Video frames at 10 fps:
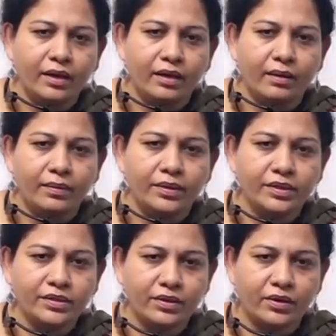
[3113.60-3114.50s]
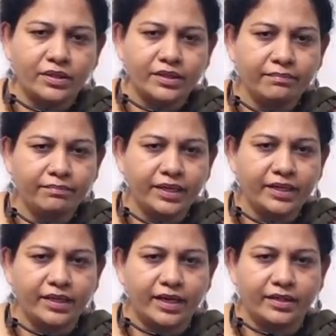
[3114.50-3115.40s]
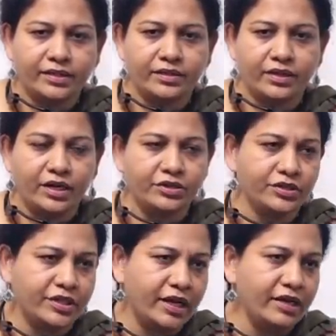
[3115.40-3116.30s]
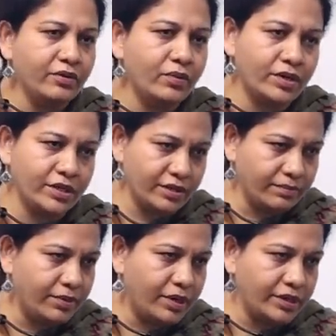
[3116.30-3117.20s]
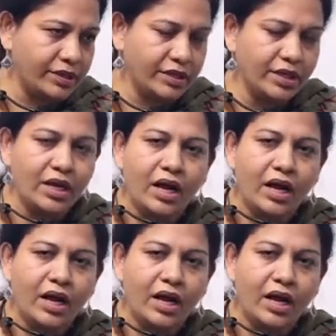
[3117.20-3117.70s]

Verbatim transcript: uh, it is not simply that no, I should tell you what is important.